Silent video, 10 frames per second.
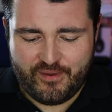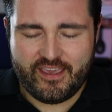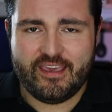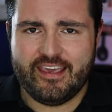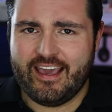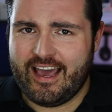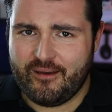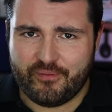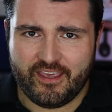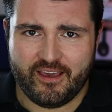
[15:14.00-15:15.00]
be
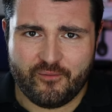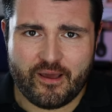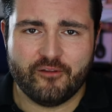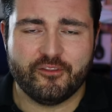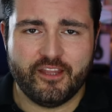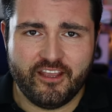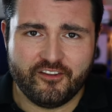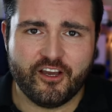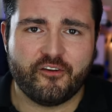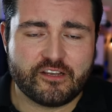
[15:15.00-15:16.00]
happy about the
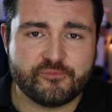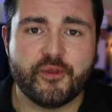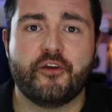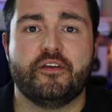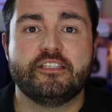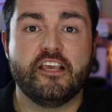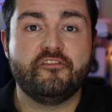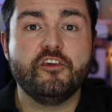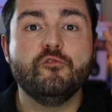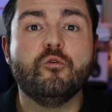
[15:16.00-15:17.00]
entire experience.
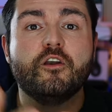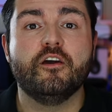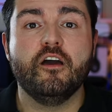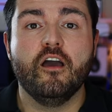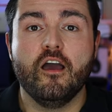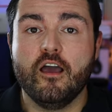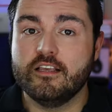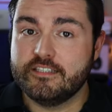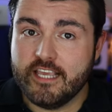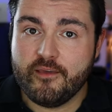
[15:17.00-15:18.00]
If you wanna
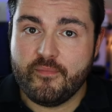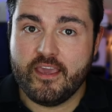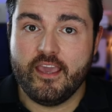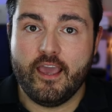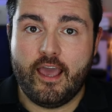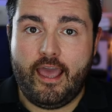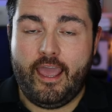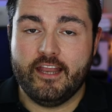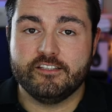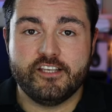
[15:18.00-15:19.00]
see me
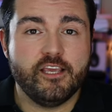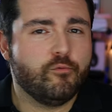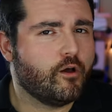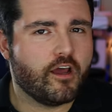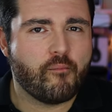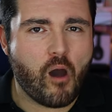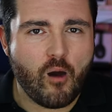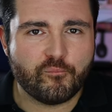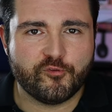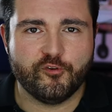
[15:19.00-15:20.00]
and see what I'm
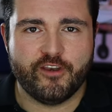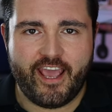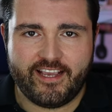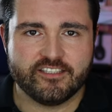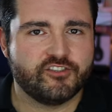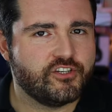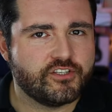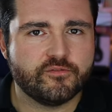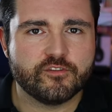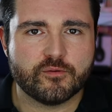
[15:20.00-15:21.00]
up to next,
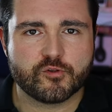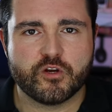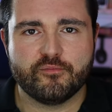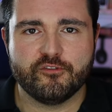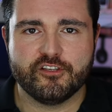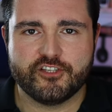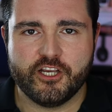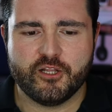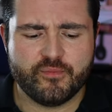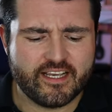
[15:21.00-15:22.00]
just subscribe to this
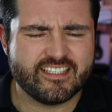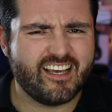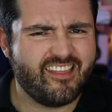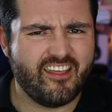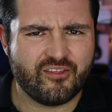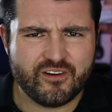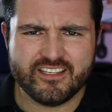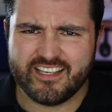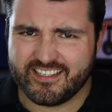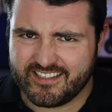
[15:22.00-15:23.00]
channel, because I think three
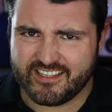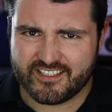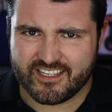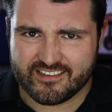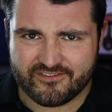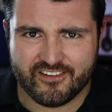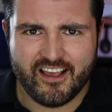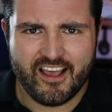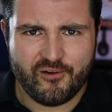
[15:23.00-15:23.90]
sixty stuff